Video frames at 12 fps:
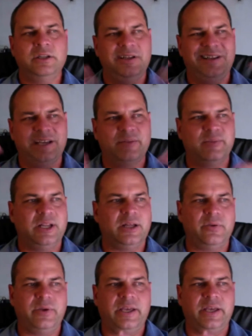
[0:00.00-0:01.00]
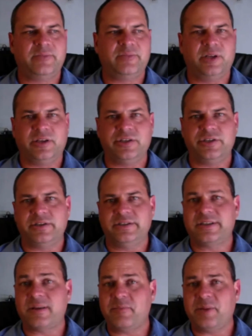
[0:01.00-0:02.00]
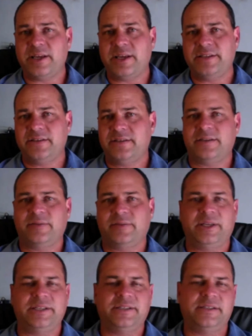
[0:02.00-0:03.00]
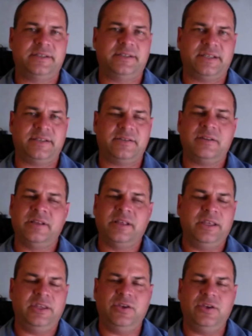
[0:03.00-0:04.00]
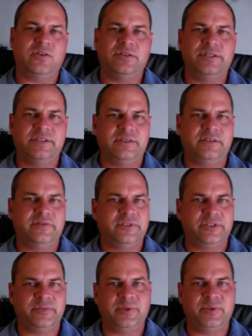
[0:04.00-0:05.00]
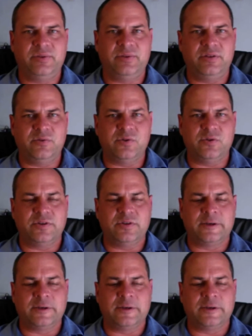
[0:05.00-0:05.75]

Like Malawi has bilharzia in some places it doesn't. You can't see the difference between the water.